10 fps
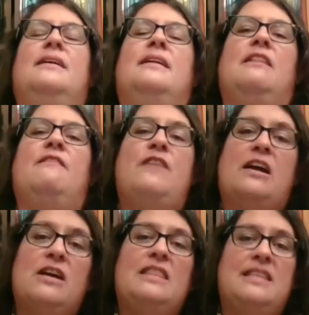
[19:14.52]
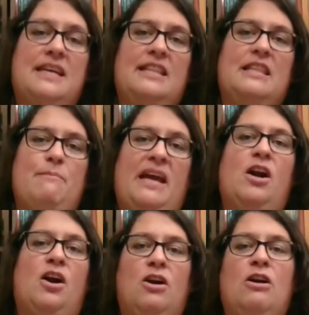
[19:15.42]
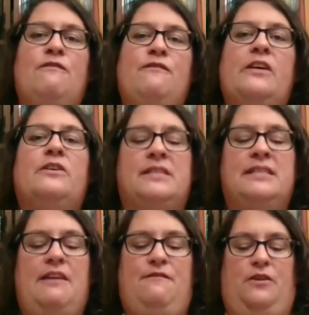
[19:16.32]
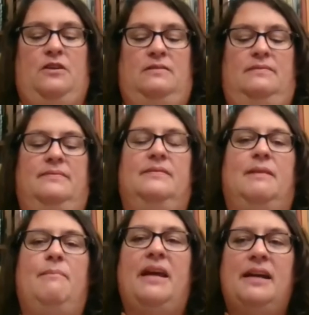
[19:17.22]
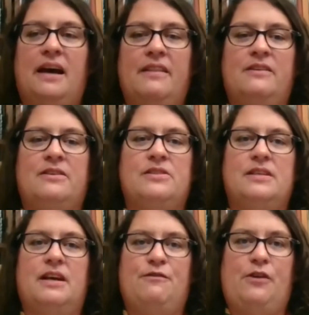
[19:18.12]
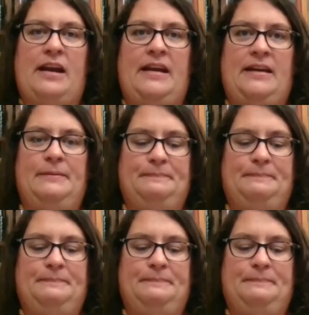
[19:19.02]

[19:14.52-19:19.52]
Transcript: The very thing that made her feel safer made others afraid.